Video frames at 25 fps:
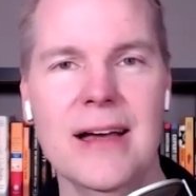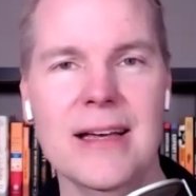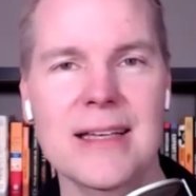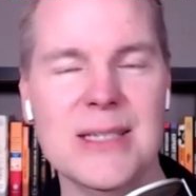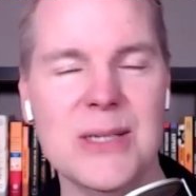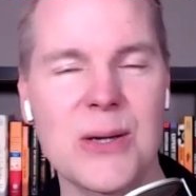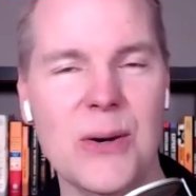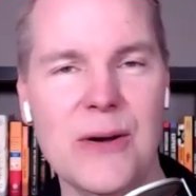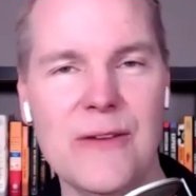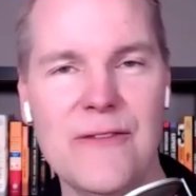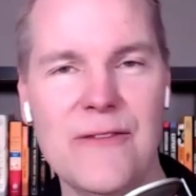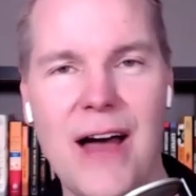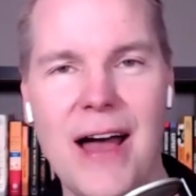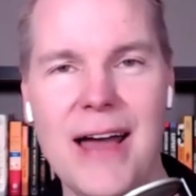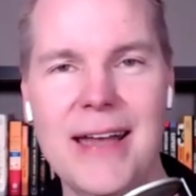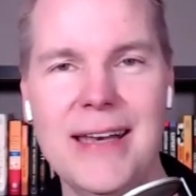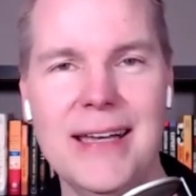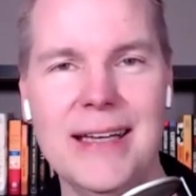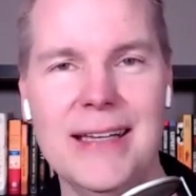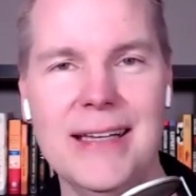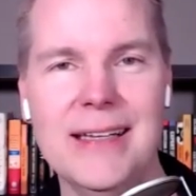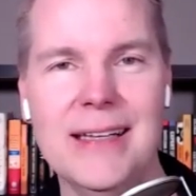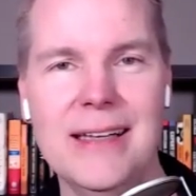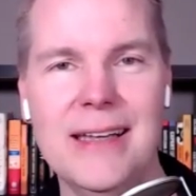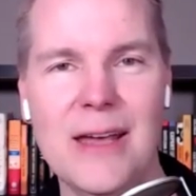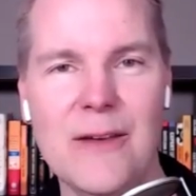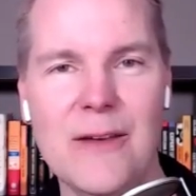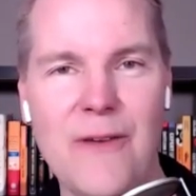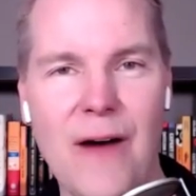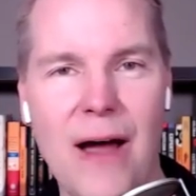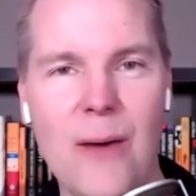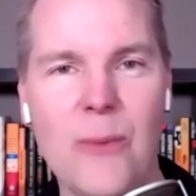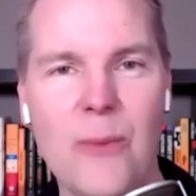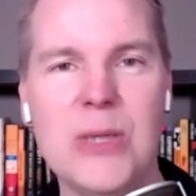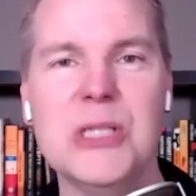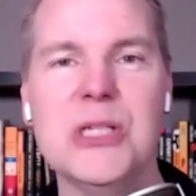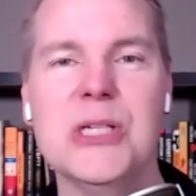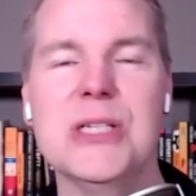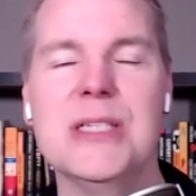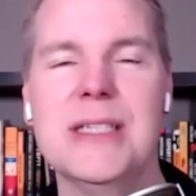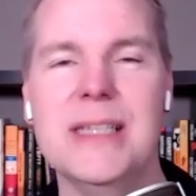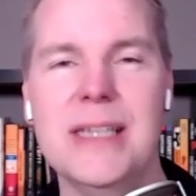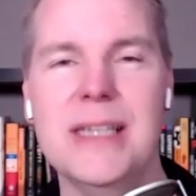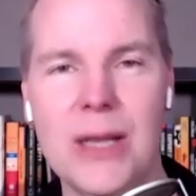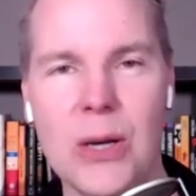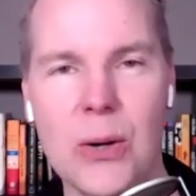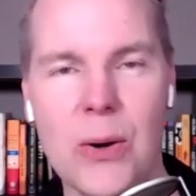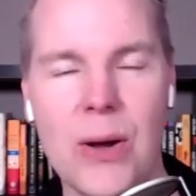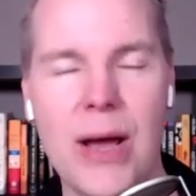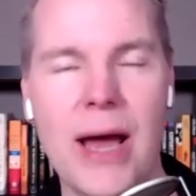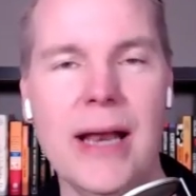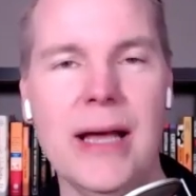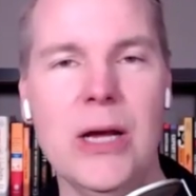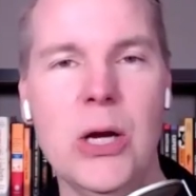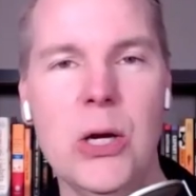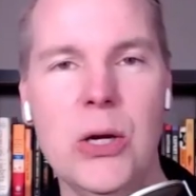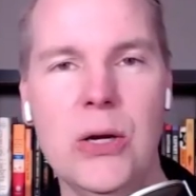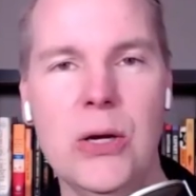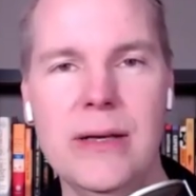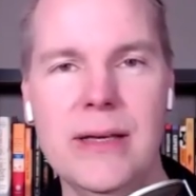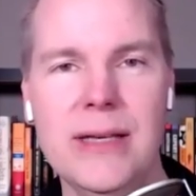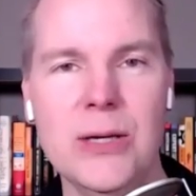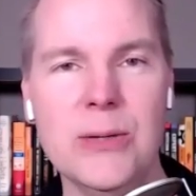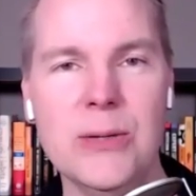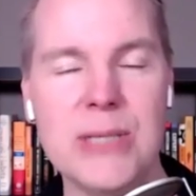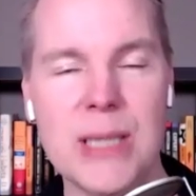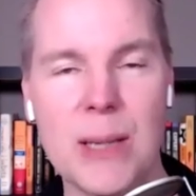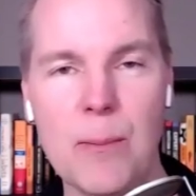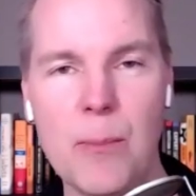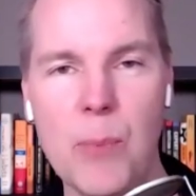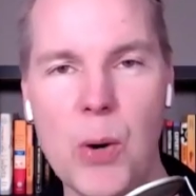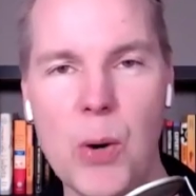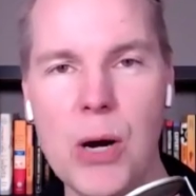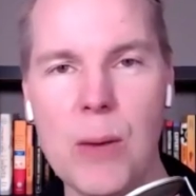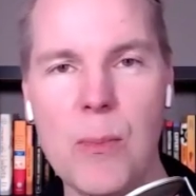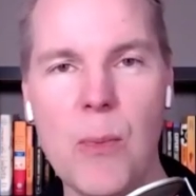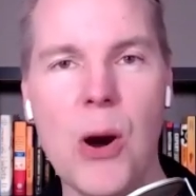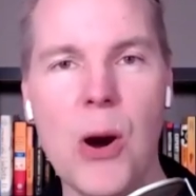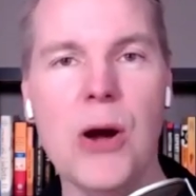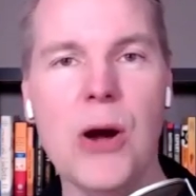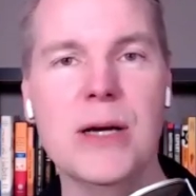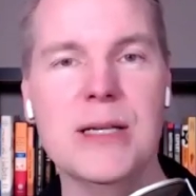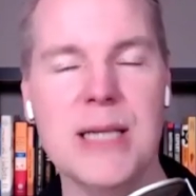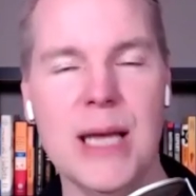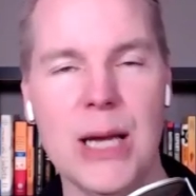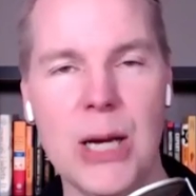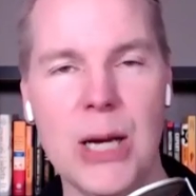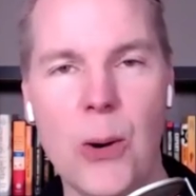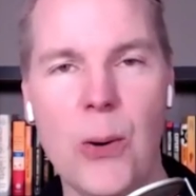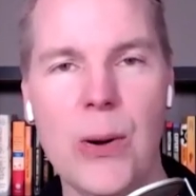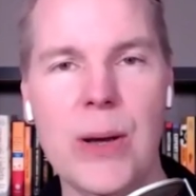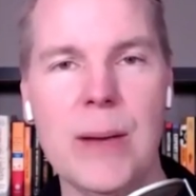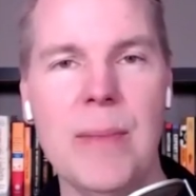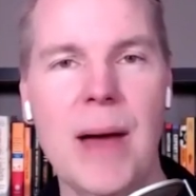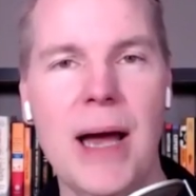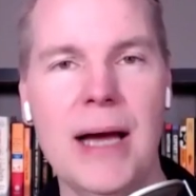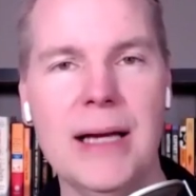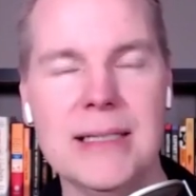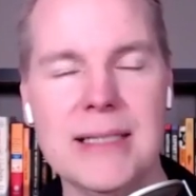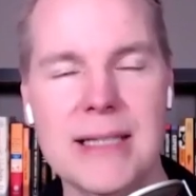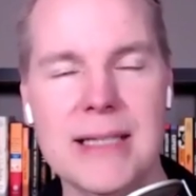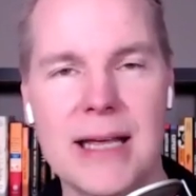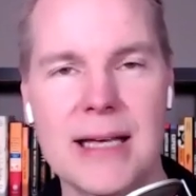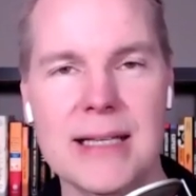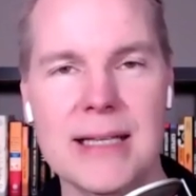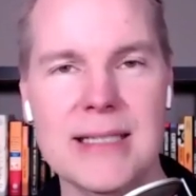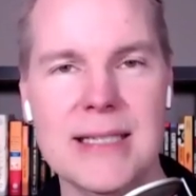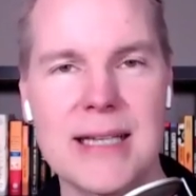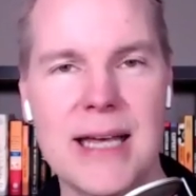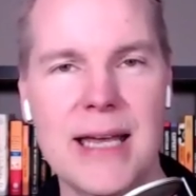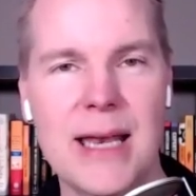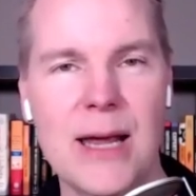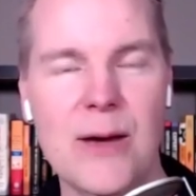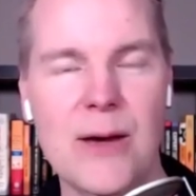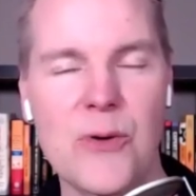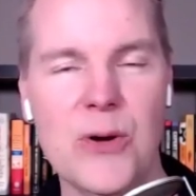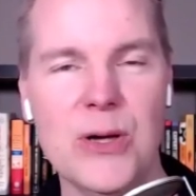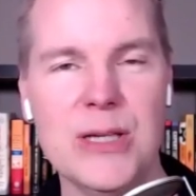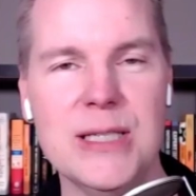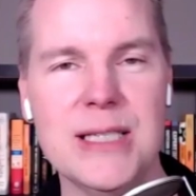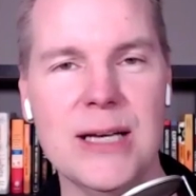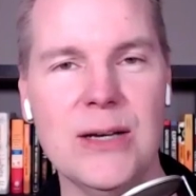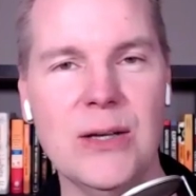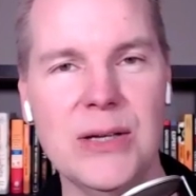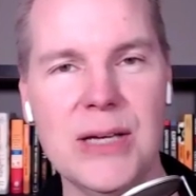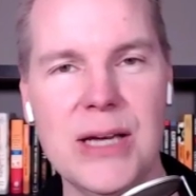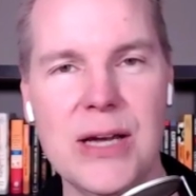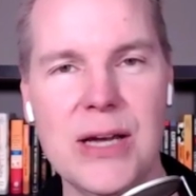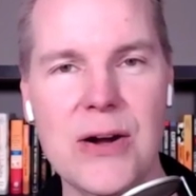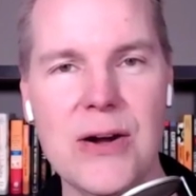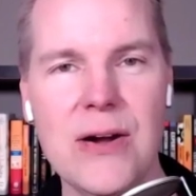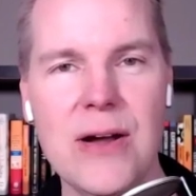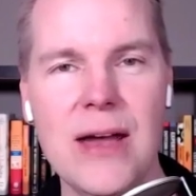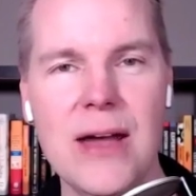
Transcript: So if I was just kind of using bookmarks and going back to that site every single year,